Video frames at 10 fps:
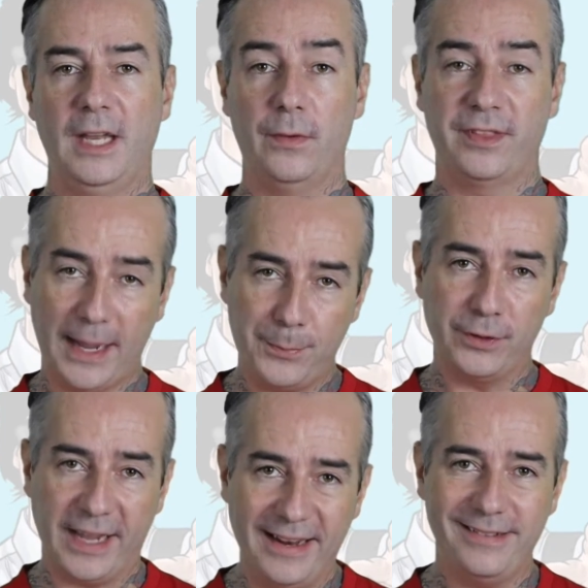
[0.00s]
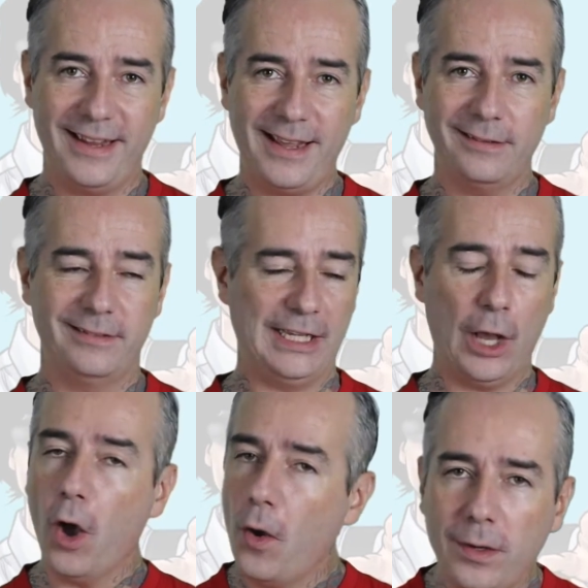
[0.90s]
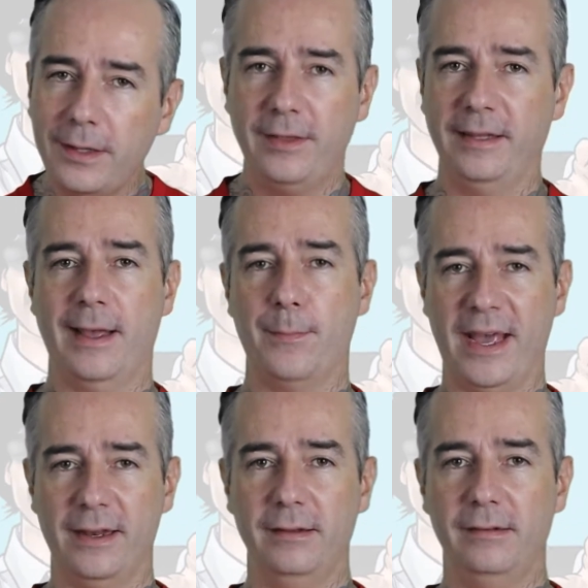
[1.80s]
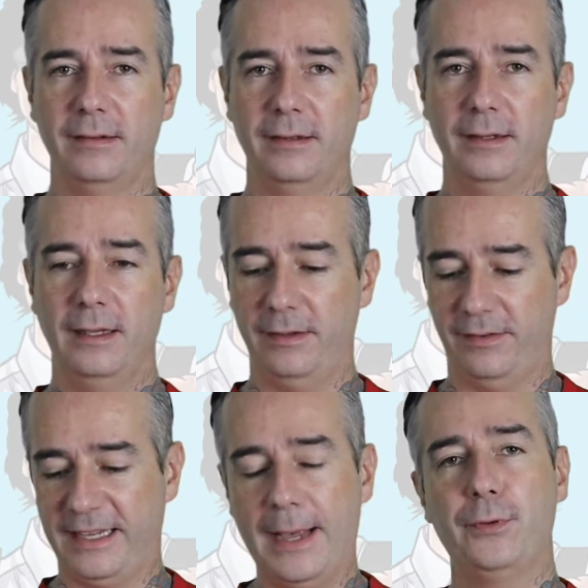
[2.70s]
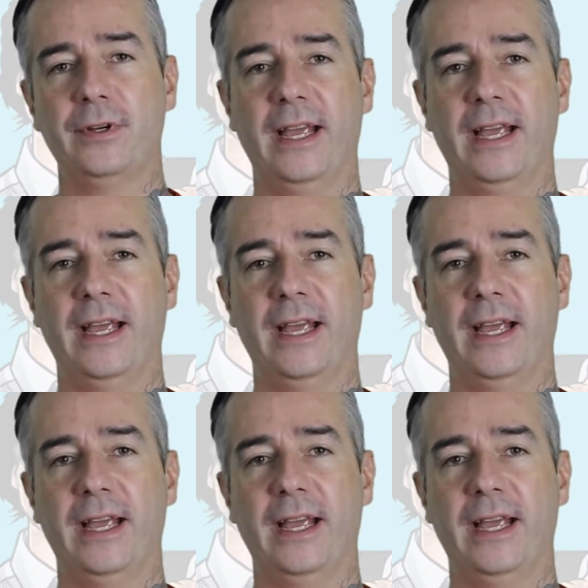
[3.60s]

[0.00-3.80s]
Now with capital gains tax, the only thing that matters is the capital